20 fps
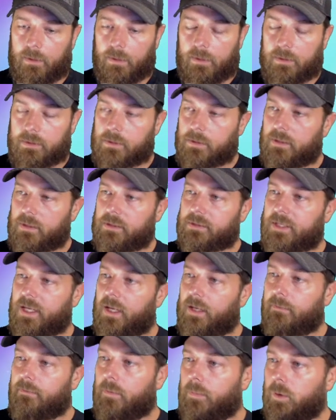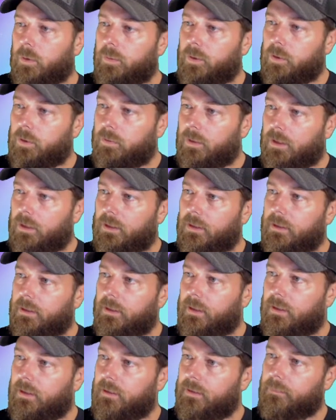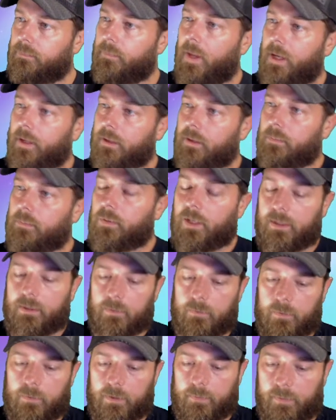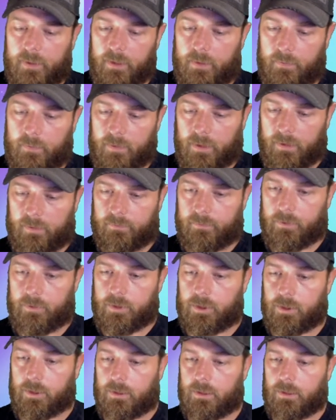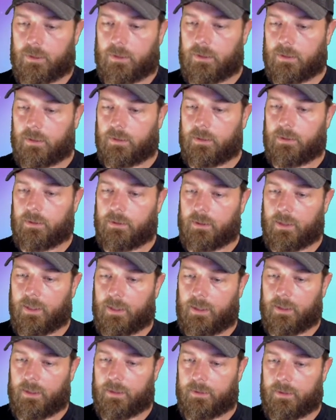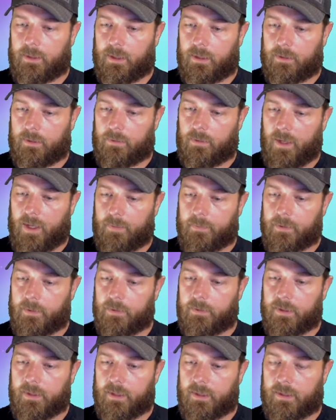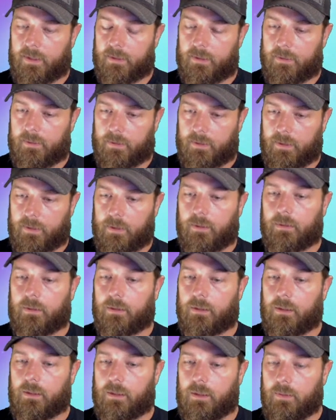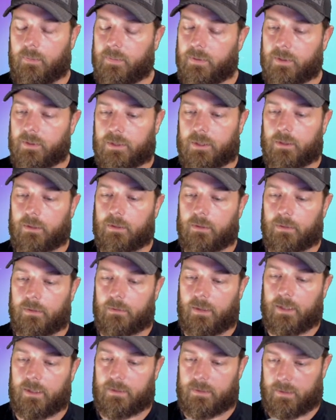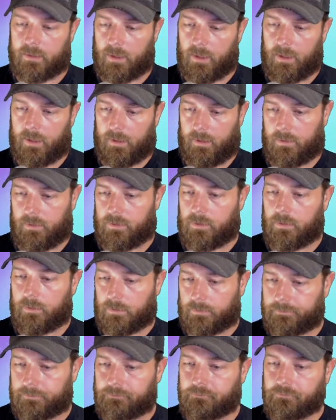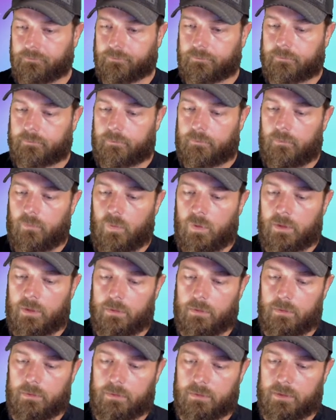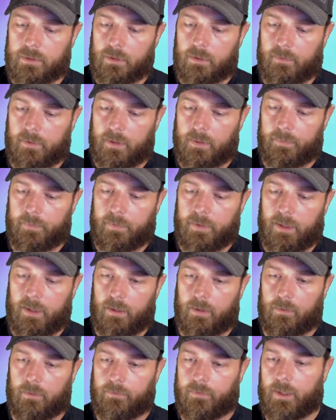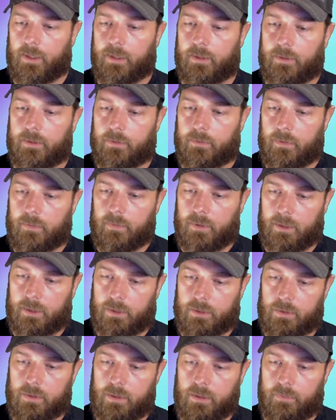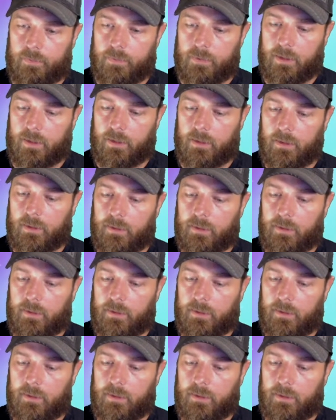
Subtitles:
So this is kind of a boo-boo run. I'm not going to break the 1 minute mark for sure. I got to let that crap go down, and they're going to keep pushing on the right side. So goal's going to run up there. Hopefully I can get the 3 Monkey Tree up there.